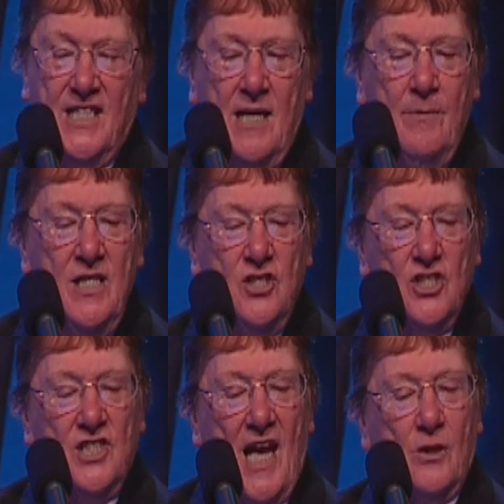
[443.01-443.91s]
Timmy
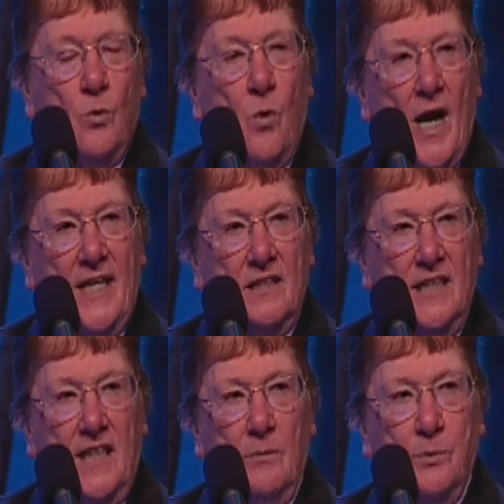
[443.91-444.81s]
just sat
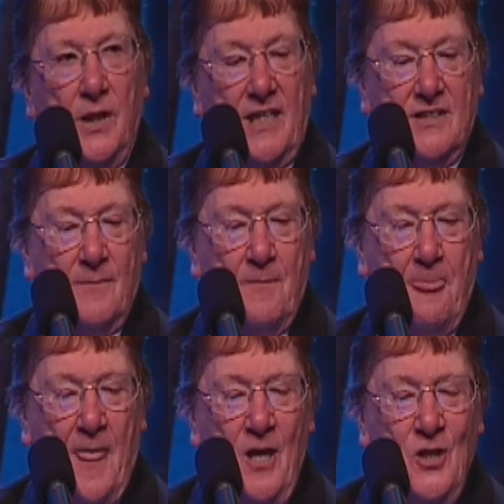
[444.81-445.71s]
quietly in place.
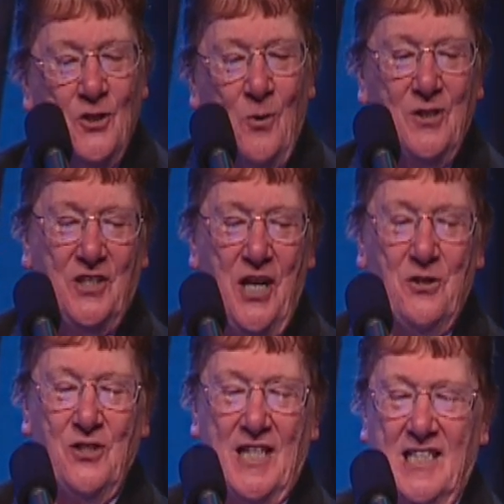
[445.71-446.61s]
So his
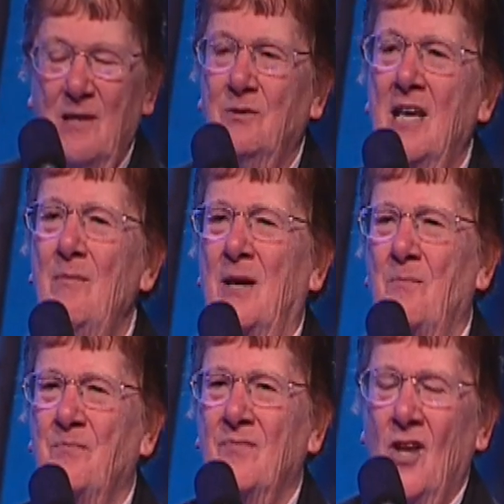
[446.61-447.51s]
teacher said to him,
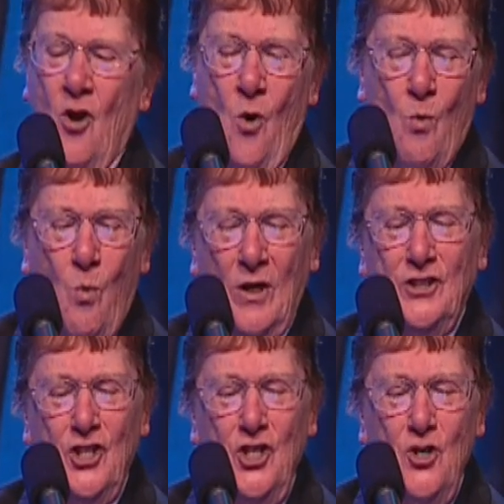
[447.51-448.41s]
Timmy,
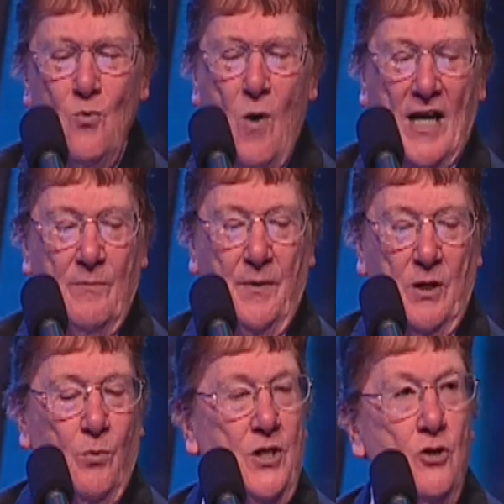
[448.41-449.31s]
what do you want to
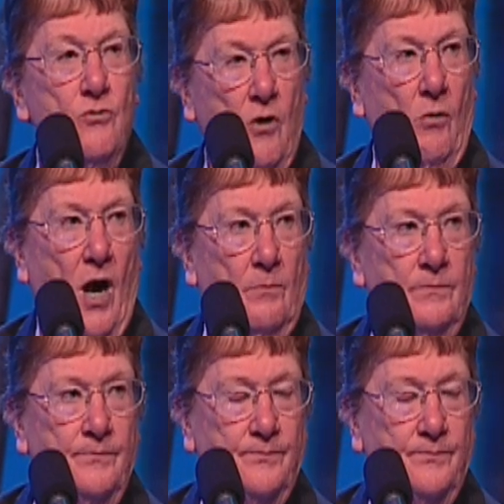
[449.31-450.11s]
be when you grow up?